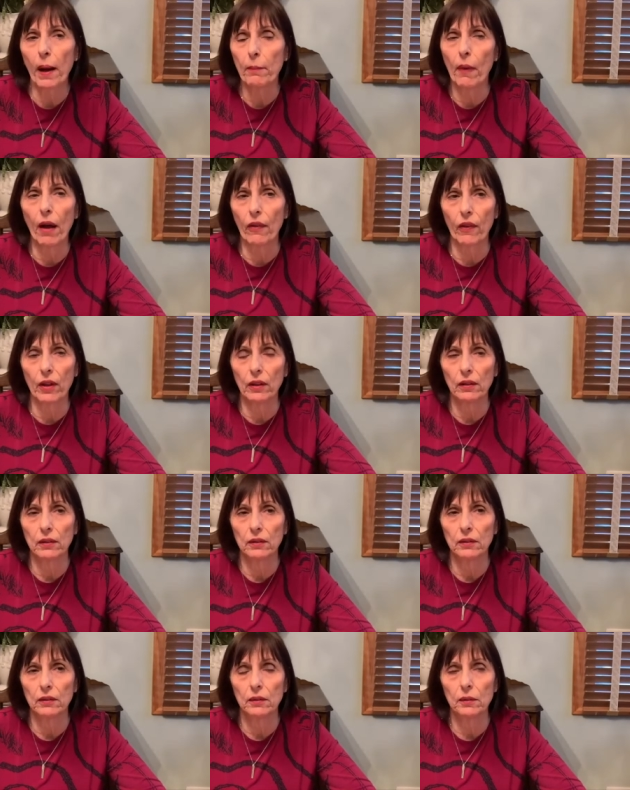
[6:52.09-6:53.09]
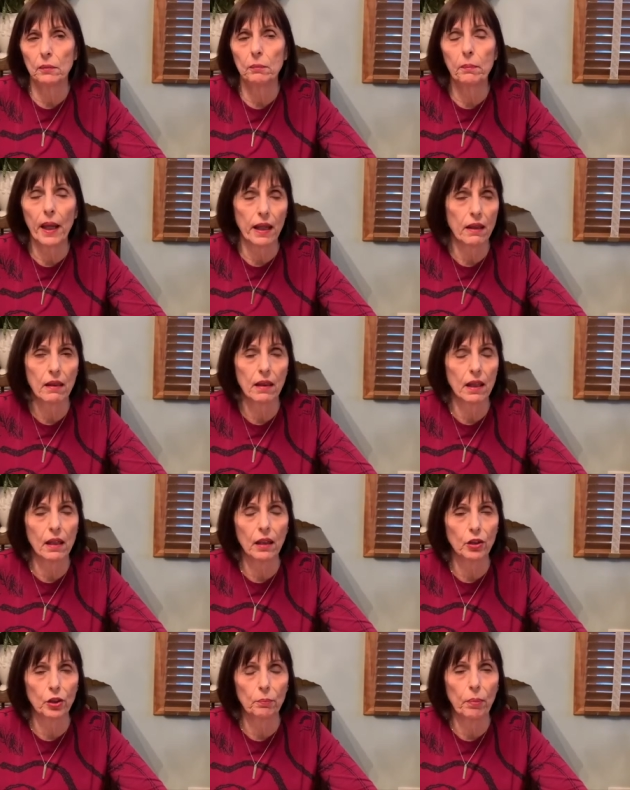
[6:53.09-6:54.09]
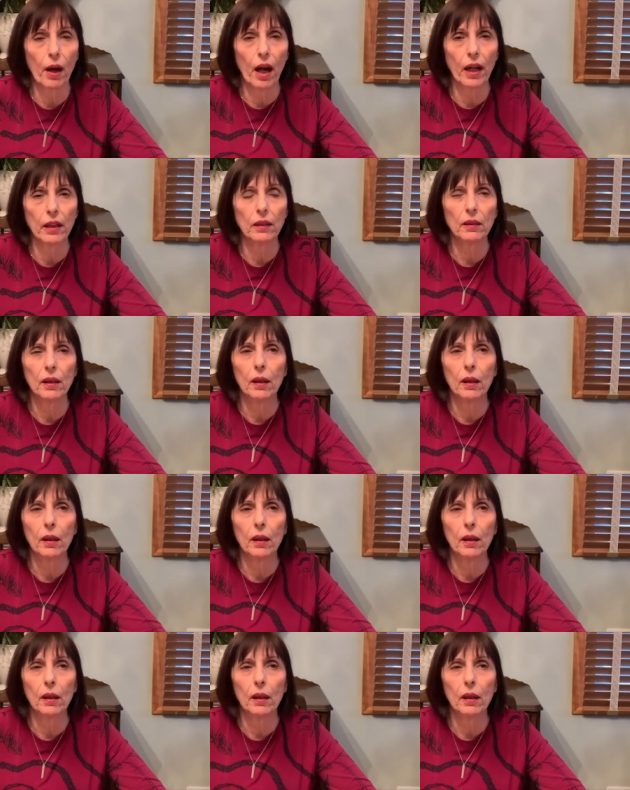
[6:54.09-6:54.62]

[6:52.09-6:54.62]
mother make the onion pie,